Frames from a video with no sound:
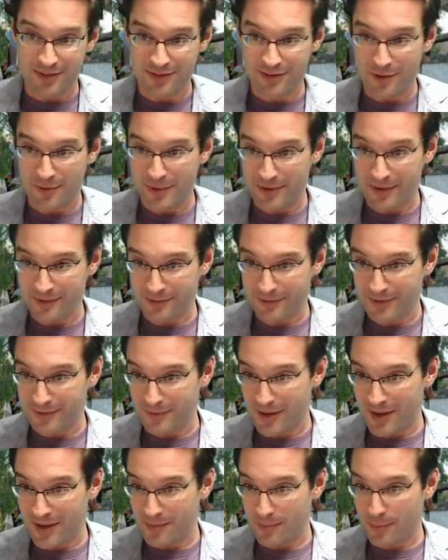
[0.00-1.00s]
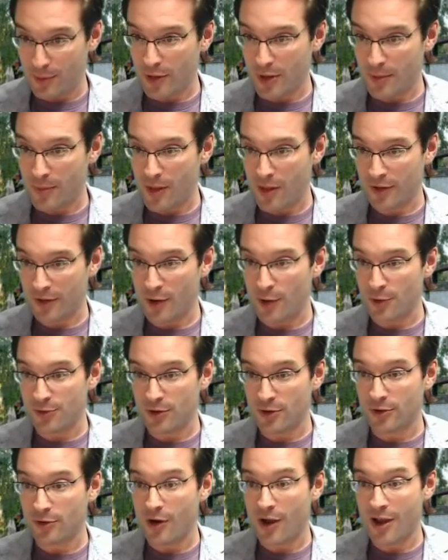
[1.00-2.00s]
So when, when my bowling ball goes
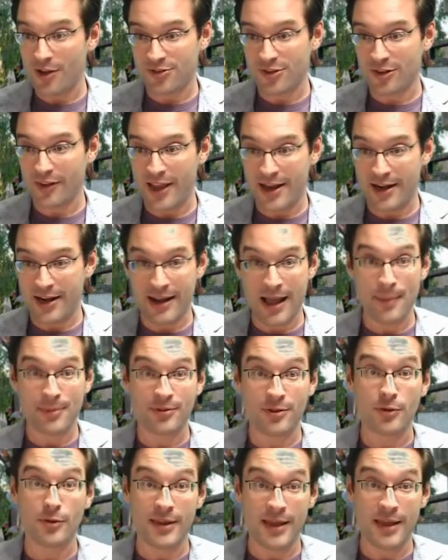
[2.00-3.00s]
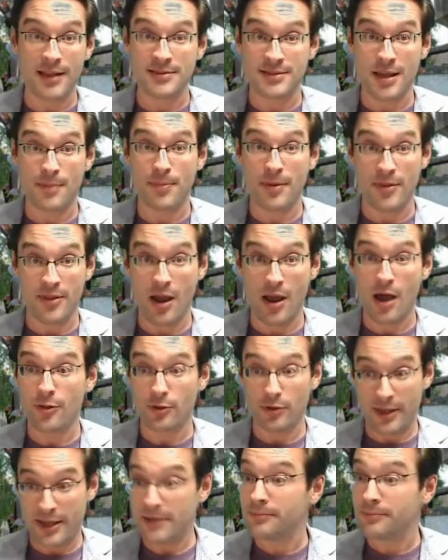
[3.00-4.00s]
across the lane, it absolutely ends up in the
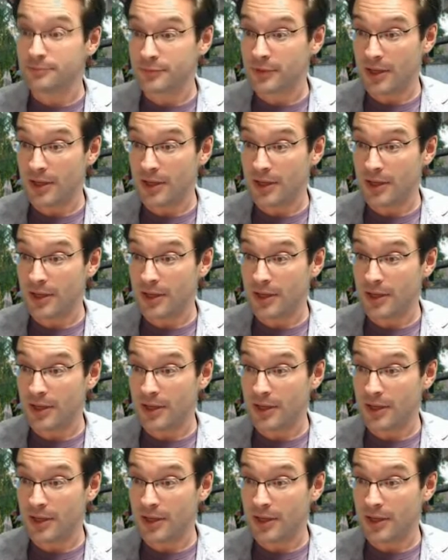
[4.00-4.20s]
other lane.